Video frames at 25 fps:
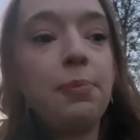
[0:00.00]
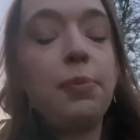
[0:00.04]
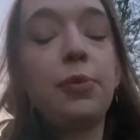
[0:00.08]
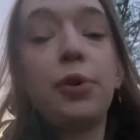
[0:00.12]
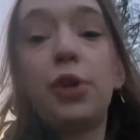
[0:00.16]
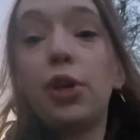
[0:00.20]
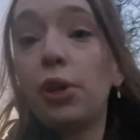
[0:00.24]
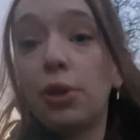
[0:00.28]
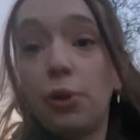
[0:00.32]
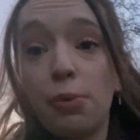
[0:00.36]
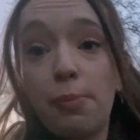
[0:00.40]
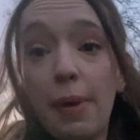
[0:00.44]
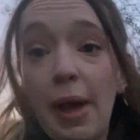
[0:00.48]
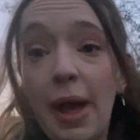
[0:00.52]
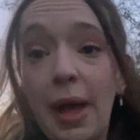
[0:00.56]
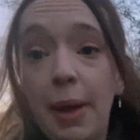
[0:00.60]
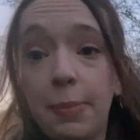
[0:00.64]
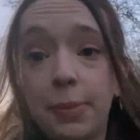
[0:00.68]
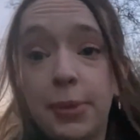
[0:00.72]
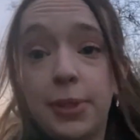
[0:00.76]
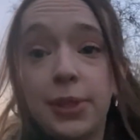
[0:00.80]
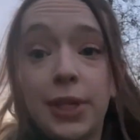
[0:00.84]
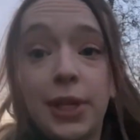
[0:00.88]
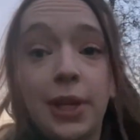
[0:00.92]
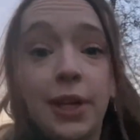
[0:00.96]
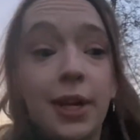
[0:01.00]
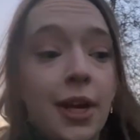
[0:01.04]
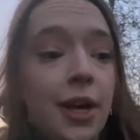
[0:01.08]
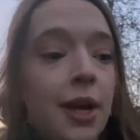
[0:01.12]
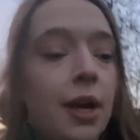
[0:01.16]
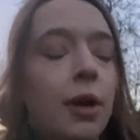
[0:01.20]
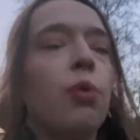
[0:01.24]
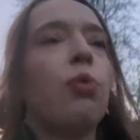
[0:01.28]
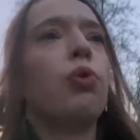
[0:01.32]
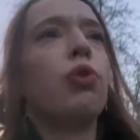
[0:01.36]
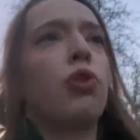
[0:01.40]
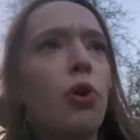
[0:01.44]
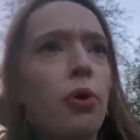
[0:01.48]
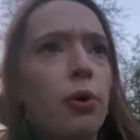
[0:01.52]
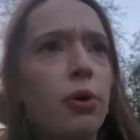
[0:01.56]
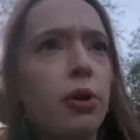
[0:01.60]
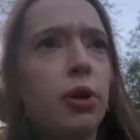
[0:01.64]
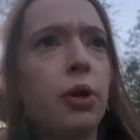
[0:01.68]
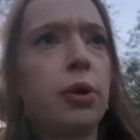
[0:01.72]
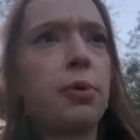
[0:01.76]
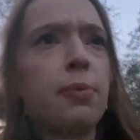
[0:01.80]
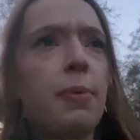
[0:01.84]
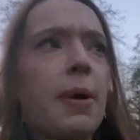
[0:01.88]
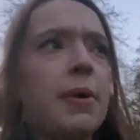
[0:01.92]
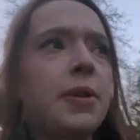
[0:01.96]
Google Maps, or not
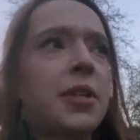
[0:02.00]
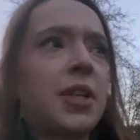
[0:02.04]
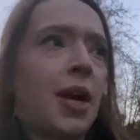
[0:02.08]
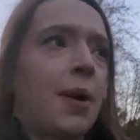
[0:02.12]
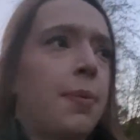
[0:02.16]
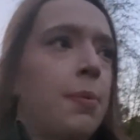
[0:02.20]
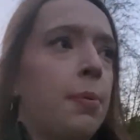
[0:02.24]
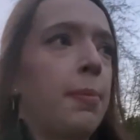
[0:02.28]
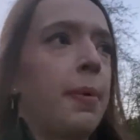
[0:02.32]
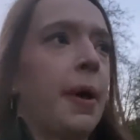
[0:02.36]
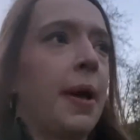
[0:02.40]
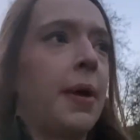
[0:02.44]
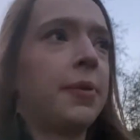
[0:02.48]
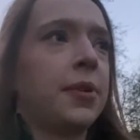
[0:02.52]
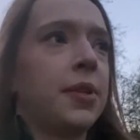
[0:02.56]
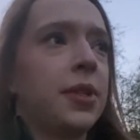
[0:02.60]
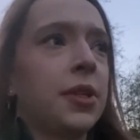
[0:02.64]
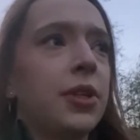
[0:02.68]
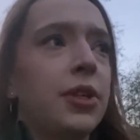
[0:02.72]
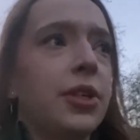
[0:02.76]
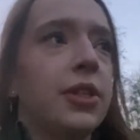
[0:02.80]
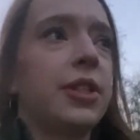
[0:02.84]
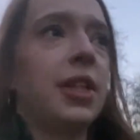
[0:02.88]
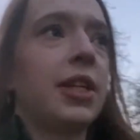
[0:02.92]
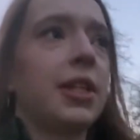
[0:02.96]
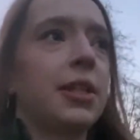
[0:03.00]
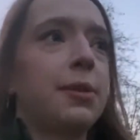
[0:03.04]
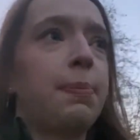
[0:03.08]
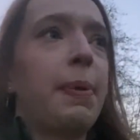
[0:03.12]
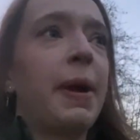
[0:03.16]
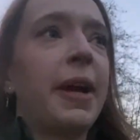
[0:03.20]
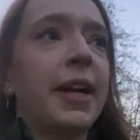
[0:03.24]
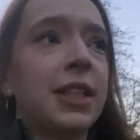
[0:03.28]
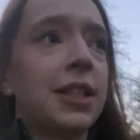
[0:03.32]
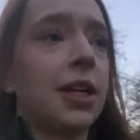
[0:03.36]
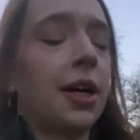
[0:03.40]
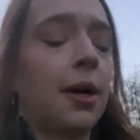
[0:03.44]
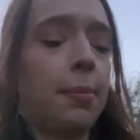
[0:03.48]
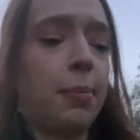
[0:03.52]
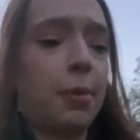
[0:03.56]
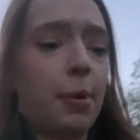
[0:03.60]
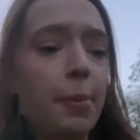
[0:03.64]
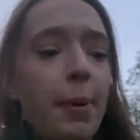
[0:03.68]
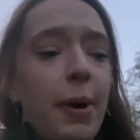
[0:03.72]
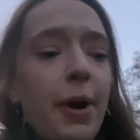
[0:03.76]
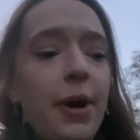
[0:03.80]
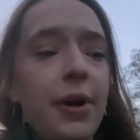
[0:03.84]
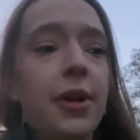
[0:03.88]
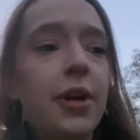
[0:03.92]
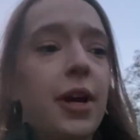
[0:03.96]
Google Maps, Apple Maps, because it's picked up the
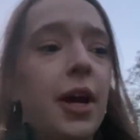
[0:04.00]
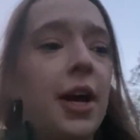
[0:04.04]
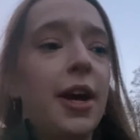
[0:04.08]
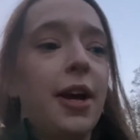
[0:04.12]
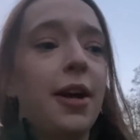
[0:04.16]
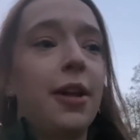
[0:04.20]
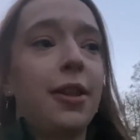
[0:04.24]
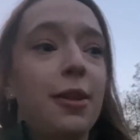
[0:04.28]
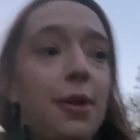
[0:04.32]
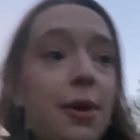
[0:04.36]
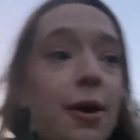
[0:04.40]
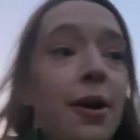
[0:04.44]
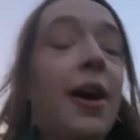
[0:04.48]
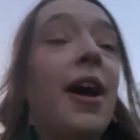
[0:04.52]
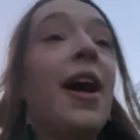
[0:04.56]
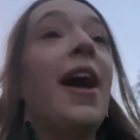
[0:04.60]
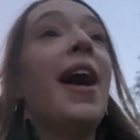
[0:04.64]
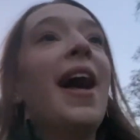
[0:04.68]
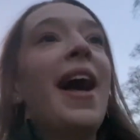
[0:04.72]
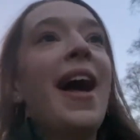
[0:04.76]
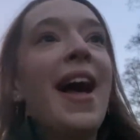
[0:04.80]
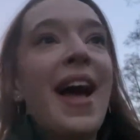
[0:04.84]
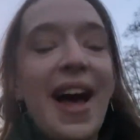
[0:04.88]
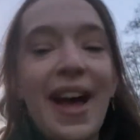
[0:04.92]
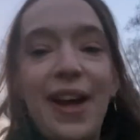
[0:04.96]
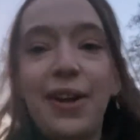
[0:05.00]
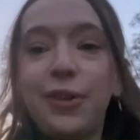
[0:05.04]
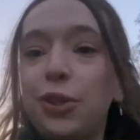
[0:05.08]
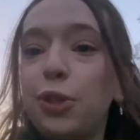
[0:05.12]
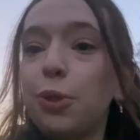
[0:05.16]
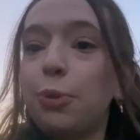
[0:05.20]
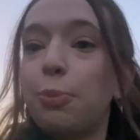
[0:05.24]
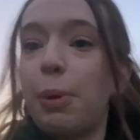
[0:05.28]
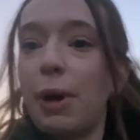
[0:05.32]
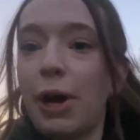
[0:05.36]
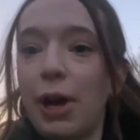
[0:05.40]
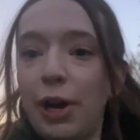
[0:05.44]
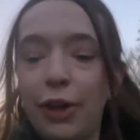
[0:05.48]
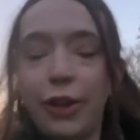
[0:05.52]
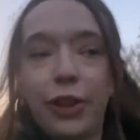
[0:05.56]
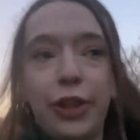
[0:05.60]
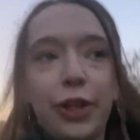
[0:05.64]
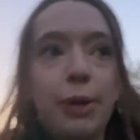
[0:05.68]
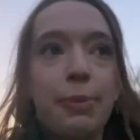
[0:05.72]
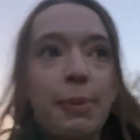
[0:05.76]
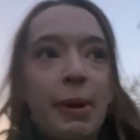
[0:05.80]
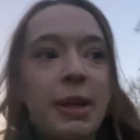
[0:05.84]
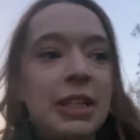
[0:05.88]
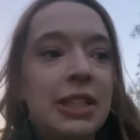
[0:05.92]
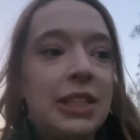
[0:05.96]
path, the actual path that you're
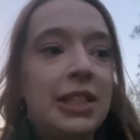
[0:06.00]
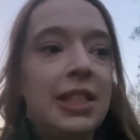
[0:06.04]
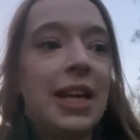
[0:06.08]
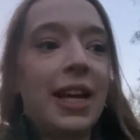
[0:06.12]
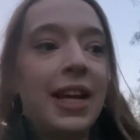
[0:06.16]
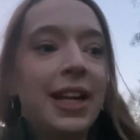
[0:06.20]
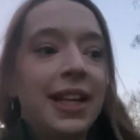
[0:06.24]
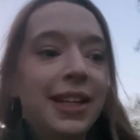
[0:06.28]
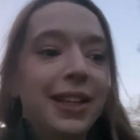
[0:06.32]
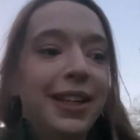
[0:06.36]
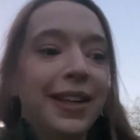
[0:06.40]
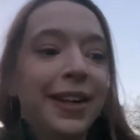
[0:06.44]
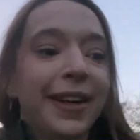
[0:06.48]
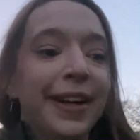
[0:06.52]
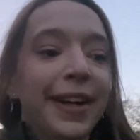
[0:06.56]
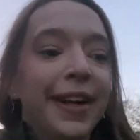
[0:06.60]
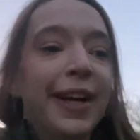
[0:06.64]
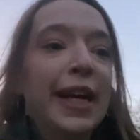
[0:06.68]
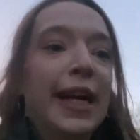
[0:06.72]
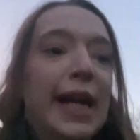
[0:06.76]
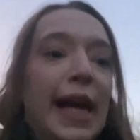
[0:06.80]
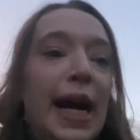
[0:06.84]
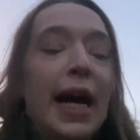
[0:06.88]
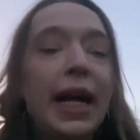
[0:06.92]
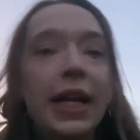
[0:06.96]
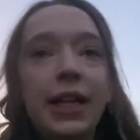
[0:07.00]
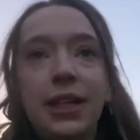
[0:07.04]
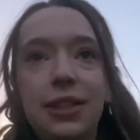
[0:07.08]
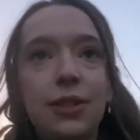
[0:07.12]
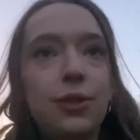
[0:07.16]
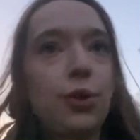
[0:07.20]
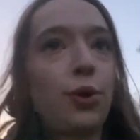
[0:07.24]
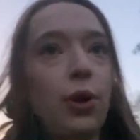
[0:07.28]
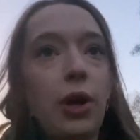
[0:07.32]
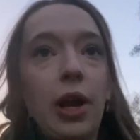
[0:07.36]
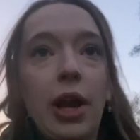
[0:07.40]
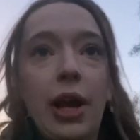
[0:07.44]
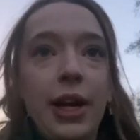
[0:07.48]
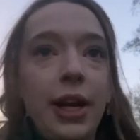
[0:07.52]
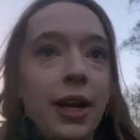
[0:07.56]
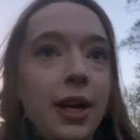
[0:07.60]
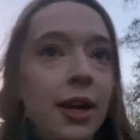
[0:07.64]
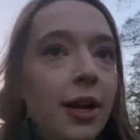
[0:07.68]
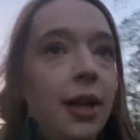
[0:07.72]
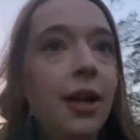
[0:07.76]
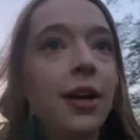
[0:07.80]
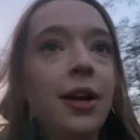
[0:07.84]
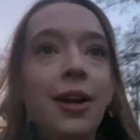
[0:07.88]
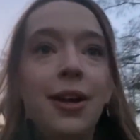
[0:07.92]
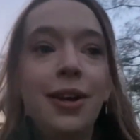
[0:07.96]
meant to take, and it's got like
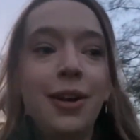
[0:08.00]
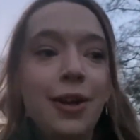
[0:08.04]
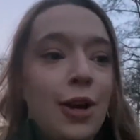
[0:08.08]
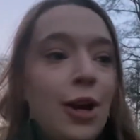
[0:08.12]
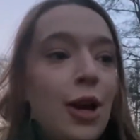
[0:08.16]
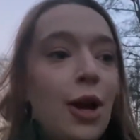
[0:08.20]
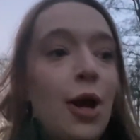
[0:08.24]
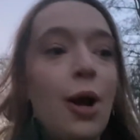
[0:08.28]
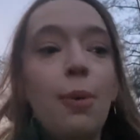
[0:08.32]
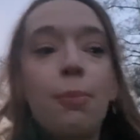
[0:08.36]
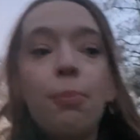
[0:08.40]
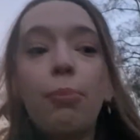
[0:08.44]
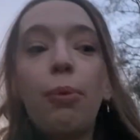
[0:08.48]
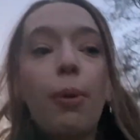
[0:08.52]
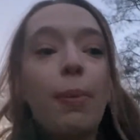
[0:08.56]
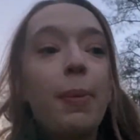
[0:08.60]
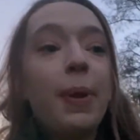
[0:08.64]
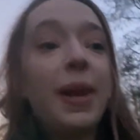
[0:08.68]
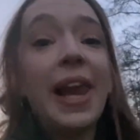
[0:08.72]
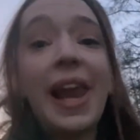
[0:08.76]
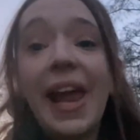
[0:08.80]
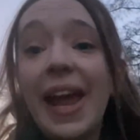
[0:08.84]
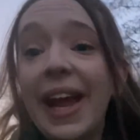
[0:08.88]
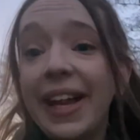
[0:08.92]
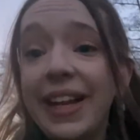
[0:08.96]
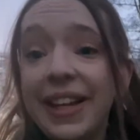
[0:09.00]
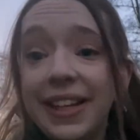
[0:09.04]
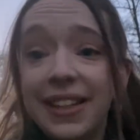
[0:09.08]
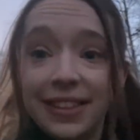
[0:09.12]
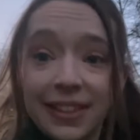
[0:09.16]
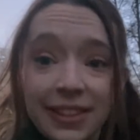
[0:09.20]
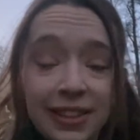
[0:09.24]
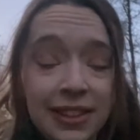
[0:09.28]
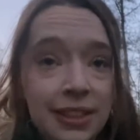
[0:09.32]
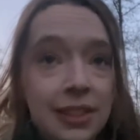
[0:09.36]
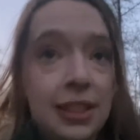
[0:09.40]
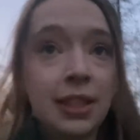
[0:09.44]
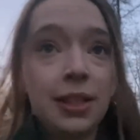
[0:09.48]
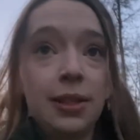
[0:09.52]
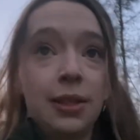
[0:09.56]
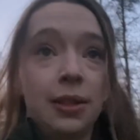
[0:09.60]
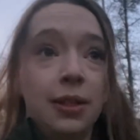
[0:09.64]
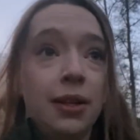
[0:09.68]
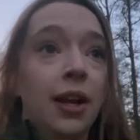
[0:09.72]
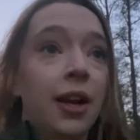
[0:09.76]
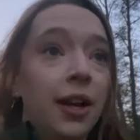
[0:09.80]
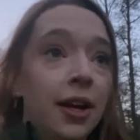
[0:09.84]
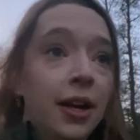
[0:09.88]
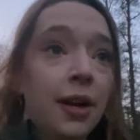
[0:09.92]
proper lanes and